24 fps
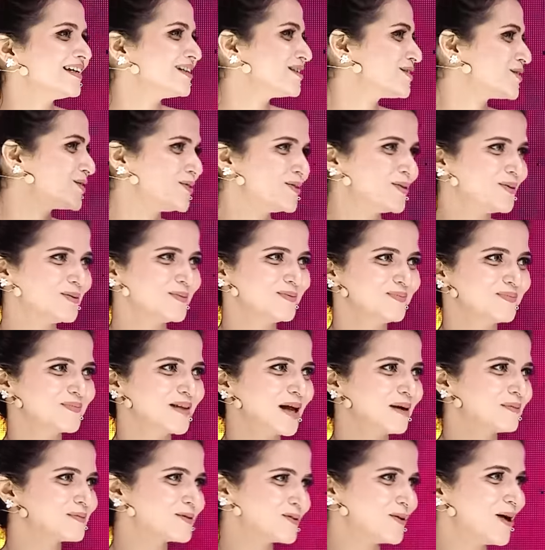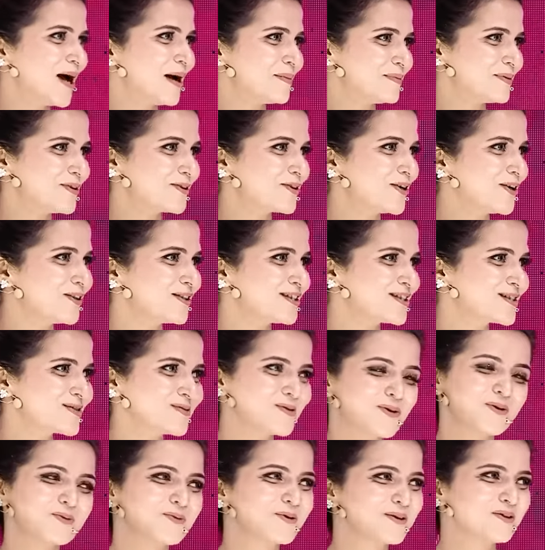So I'm so happy about this
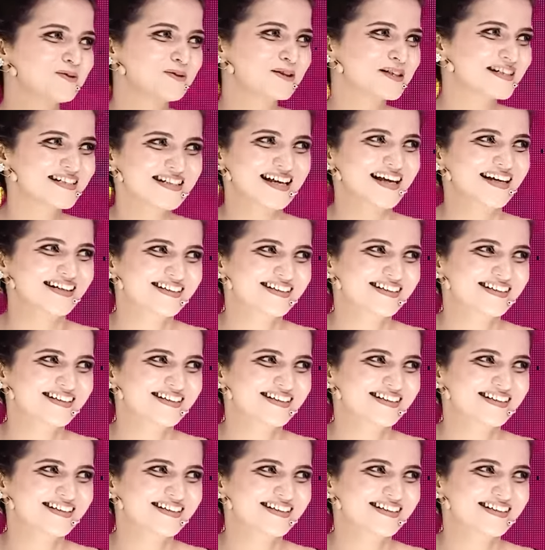award. What do you want to say?